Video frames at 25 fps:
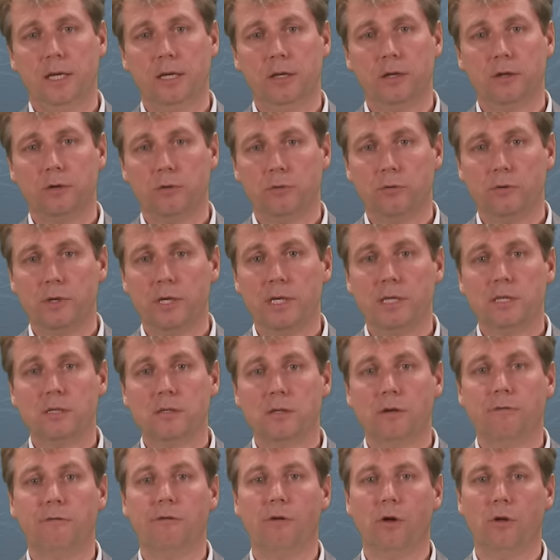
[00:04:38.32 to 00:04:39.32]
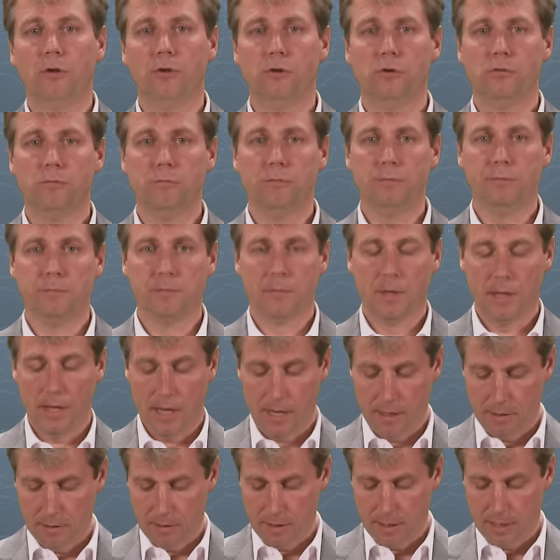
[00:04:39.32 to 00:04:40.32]
increased the volume
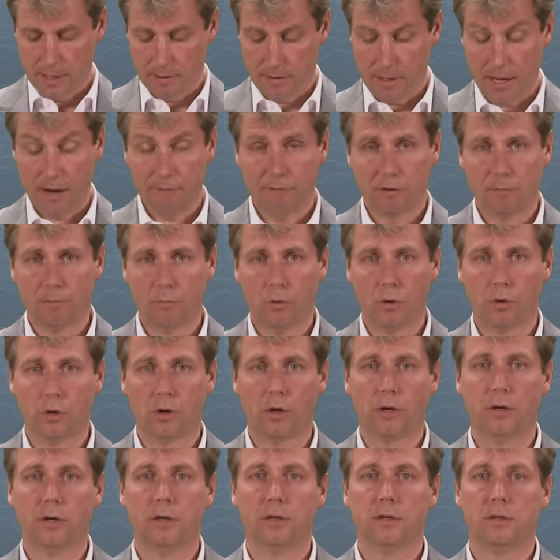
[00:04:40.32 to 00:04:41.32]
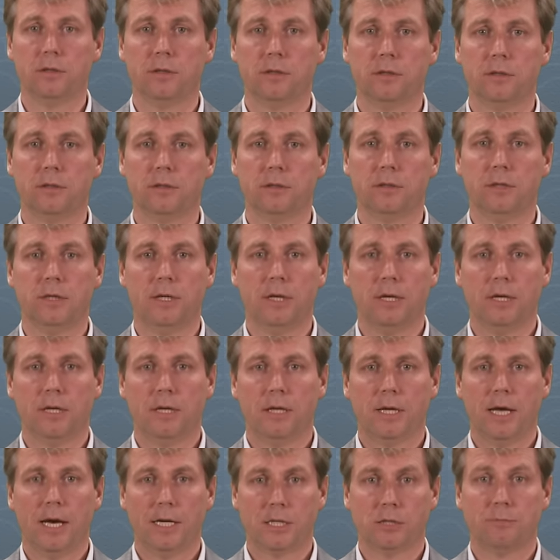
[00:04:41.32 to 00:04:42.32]
and had ever more
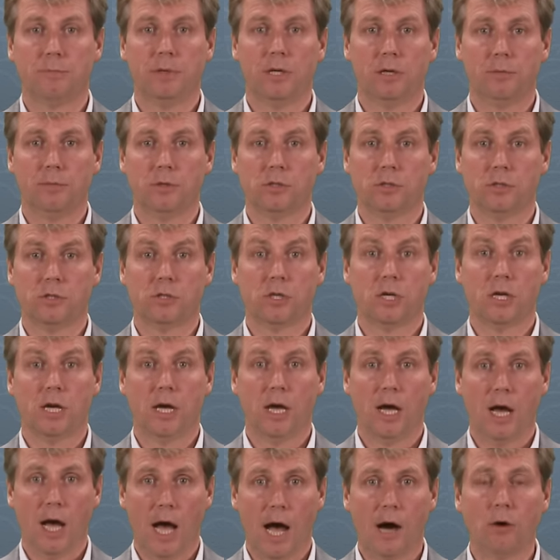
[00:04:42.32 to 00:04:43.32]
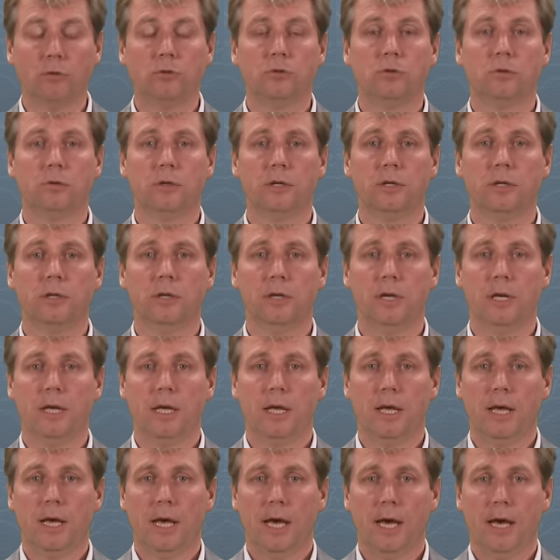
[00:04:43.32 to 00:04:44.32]
experiments outdoor.
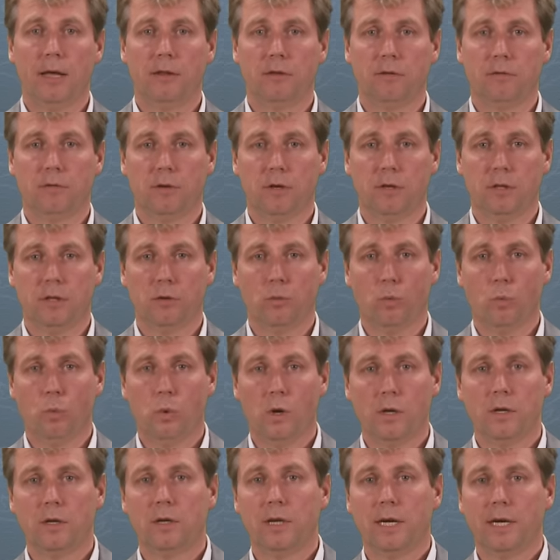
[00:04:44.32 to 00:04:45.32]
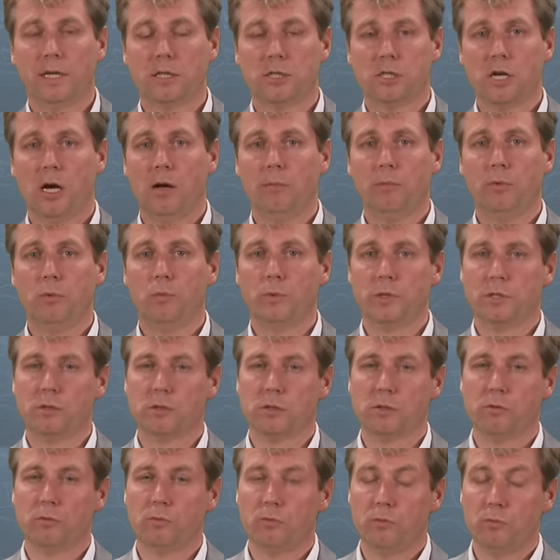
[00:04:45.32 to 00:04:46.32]
And one example, which
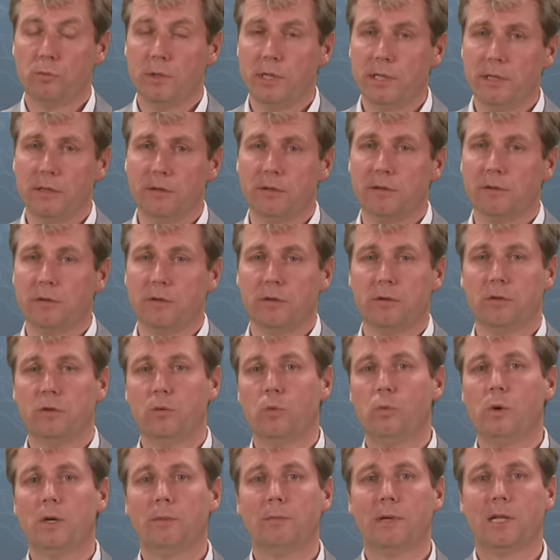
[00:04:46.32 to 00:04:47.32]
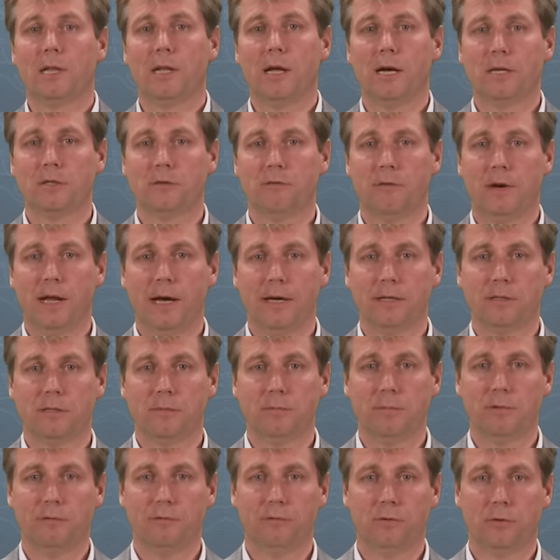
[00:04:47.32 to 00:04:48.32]
was really the one but last
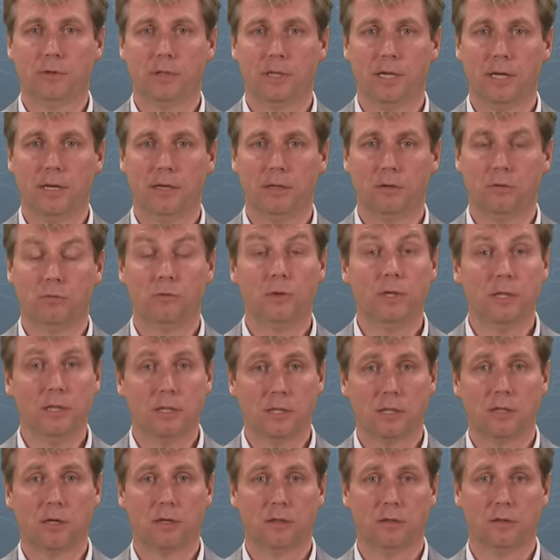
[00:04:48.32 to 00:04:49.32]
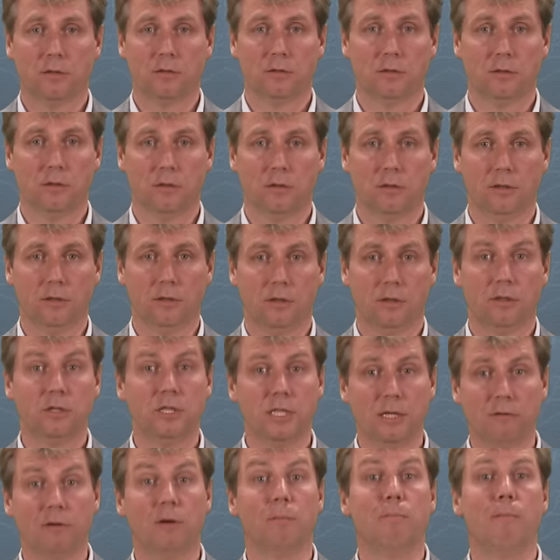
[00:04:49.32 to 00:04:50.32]
flight before they really started
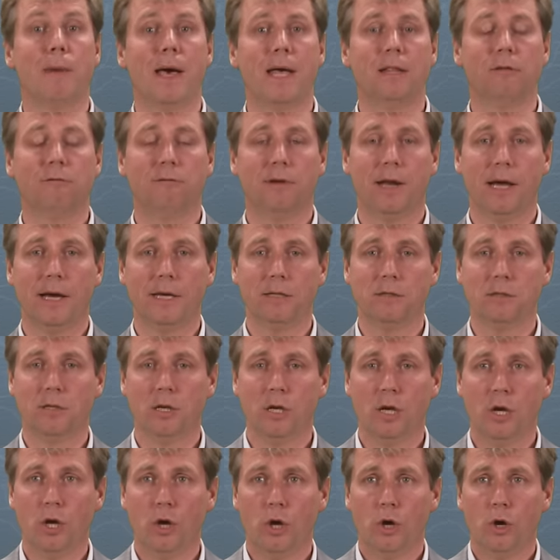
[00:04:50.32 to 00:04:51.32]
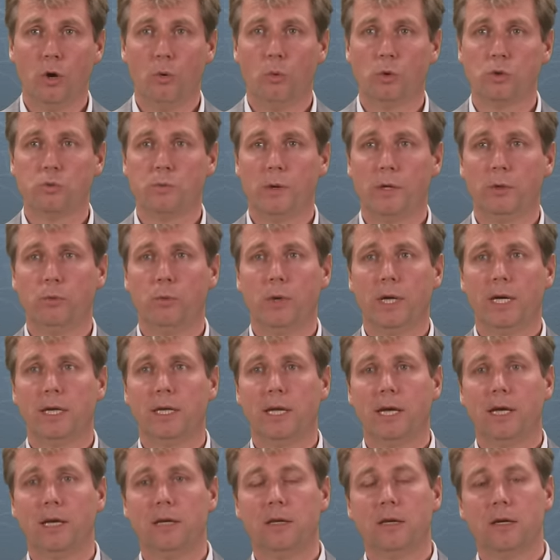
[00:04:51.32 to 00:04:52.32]
achieving manned flight, was one where
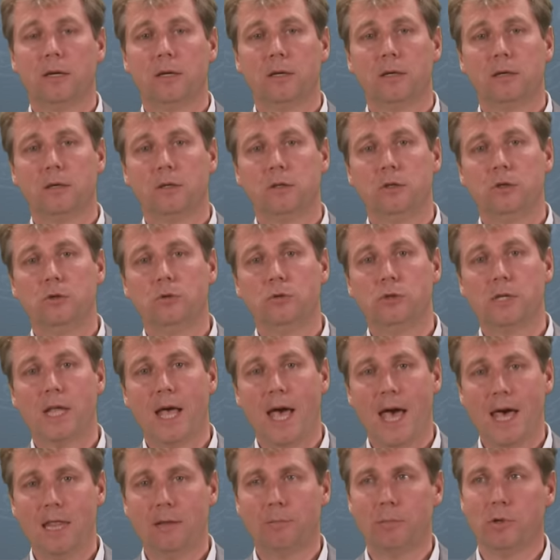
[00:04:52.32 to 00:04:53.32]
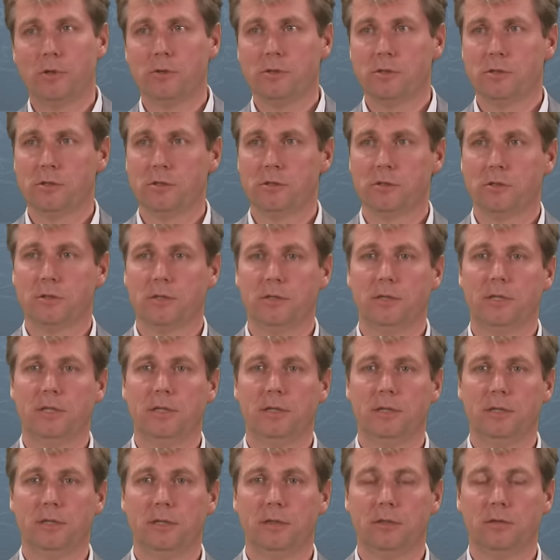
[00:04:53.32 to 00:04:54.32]
they used animals
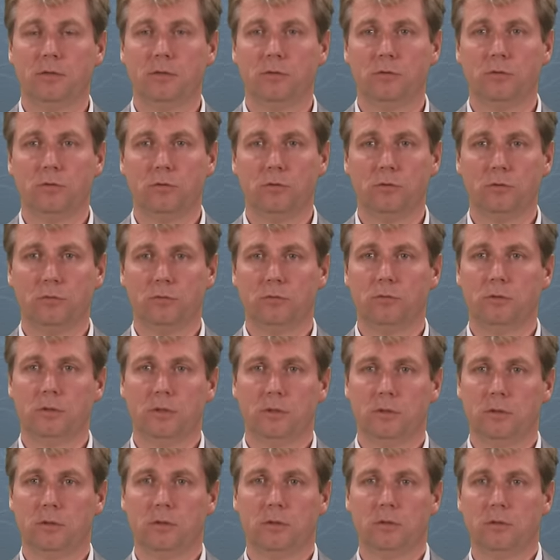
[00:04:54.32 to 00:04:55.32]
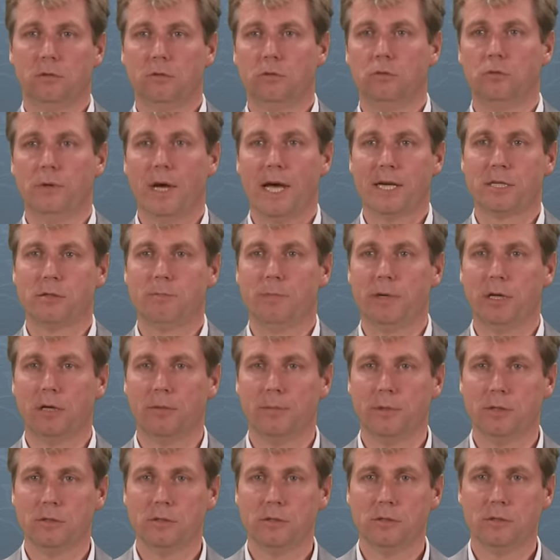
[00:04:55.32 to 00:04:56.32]
to
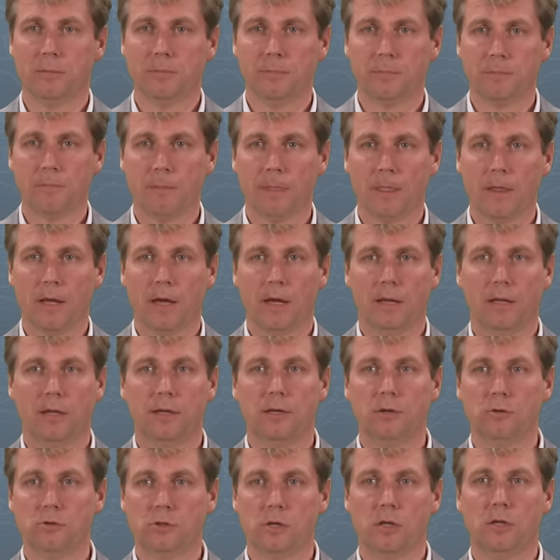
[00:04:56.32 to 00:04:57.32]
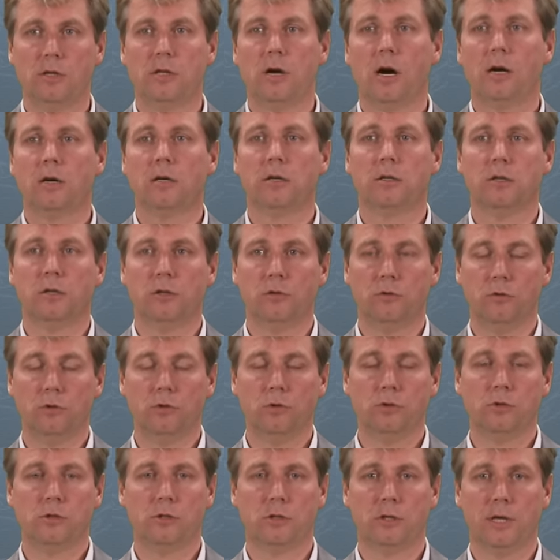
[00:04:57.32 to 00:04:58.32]
experiment. They used a duck, a
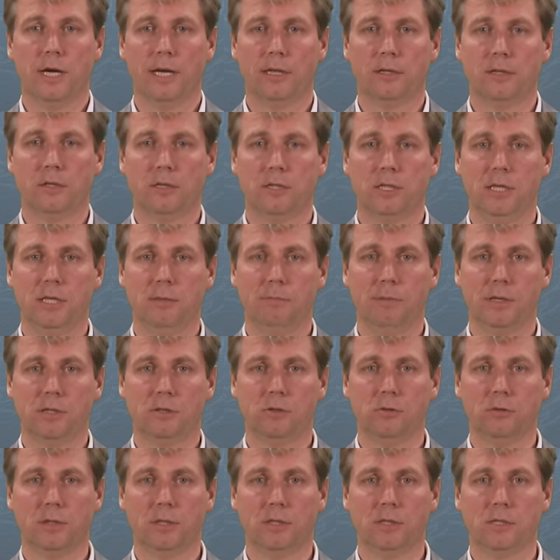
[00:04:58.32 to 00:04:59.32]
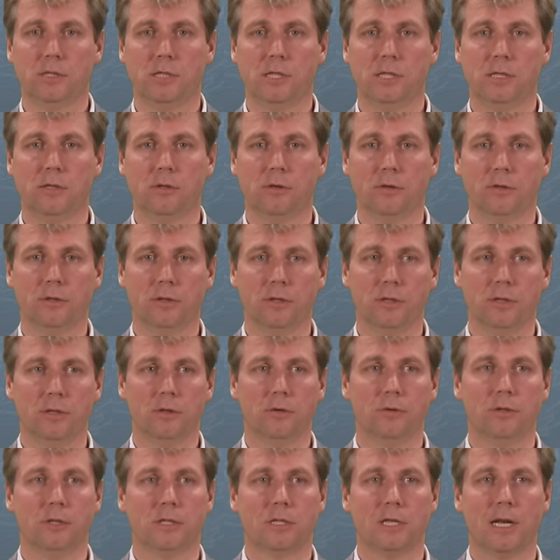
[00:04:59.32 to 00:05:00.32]
rooster, and a sheep, as you can see on
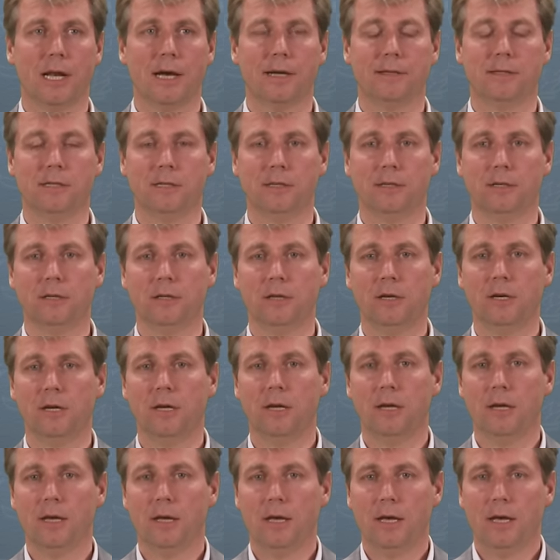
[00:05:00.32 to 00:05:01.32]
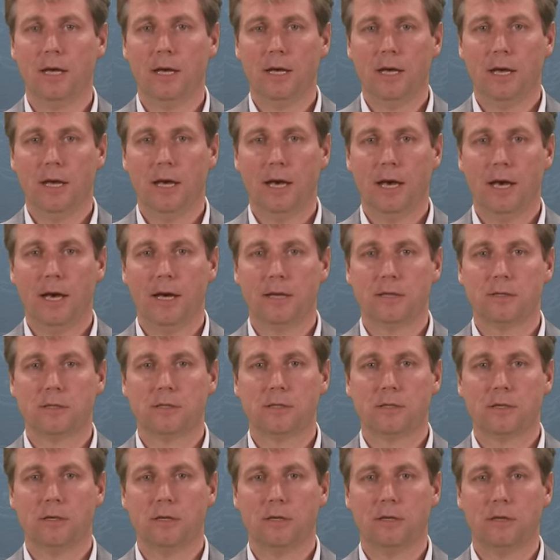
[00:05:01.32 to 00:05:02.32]
the slide here.
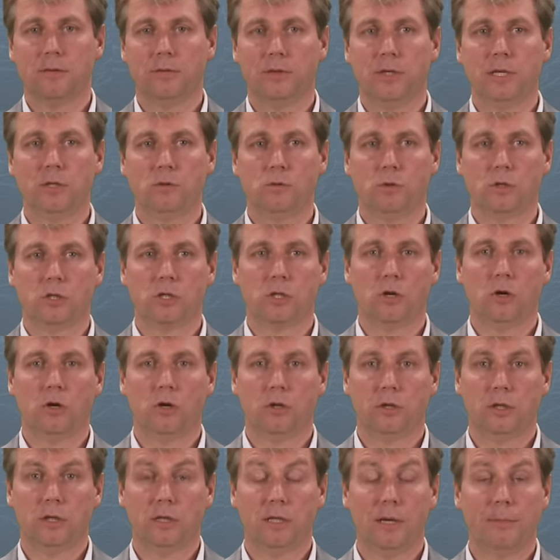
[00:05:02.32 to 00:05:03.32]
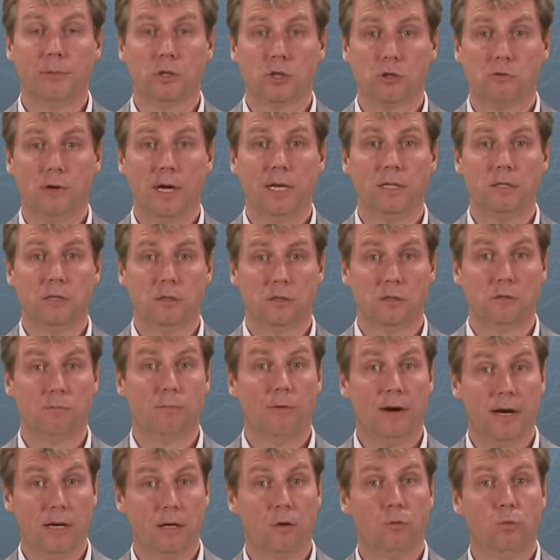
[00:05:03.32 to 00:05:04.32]
And this was the demonstrations
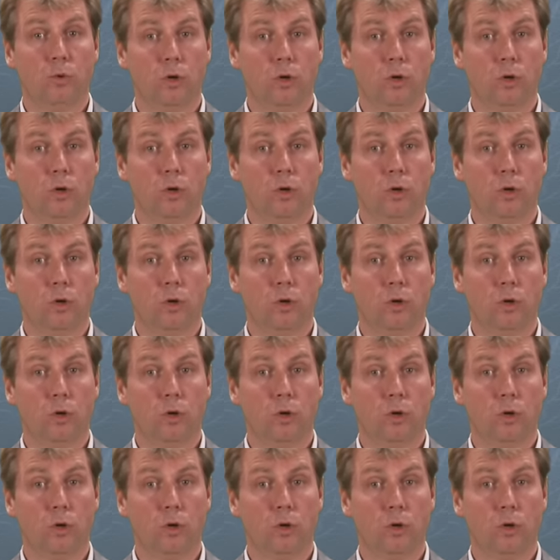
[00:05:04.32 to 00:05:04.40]
by